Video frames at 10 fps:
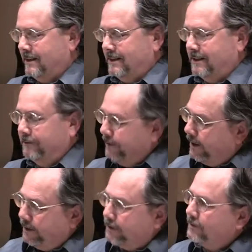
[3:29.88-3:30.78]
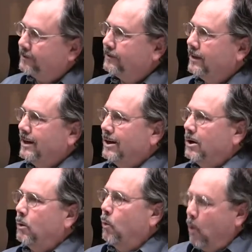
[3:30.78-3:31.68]
The various
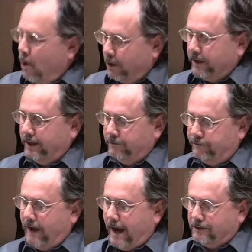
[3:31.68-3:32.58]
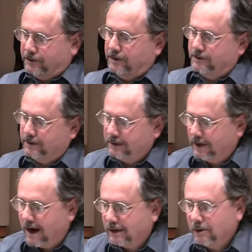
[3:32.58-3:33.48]
warring factions in
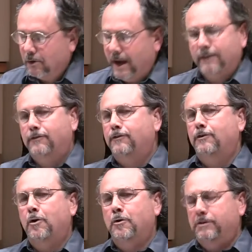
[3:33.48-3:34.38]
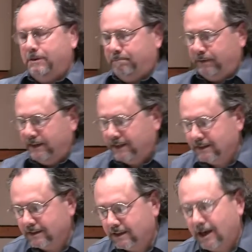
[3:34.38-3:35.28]
Congo had so
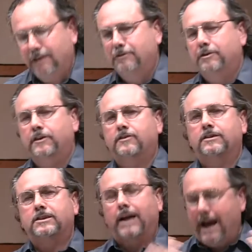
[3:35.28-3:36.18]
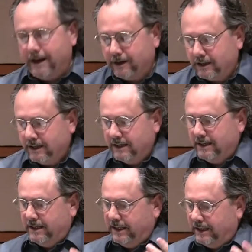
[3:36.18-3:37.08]
depleted the country's entire
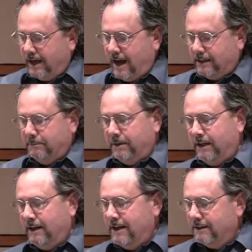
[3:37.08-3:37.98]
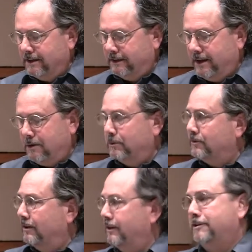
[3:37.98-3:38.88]
economy that there
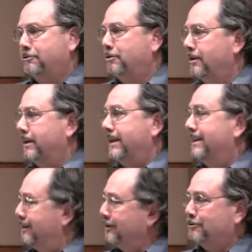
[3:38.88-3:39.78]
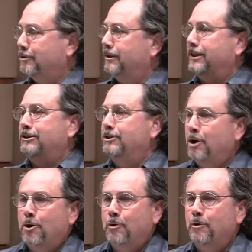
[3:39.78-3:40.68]
was literally, literally
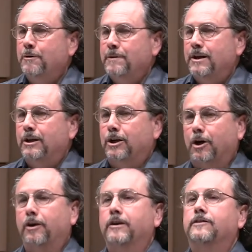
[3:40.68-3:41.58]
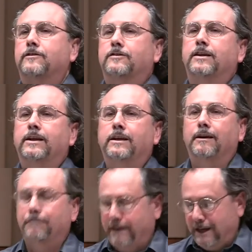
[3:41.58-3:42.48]
no currency
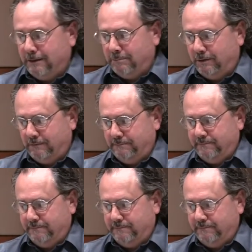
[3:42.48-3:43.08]
available.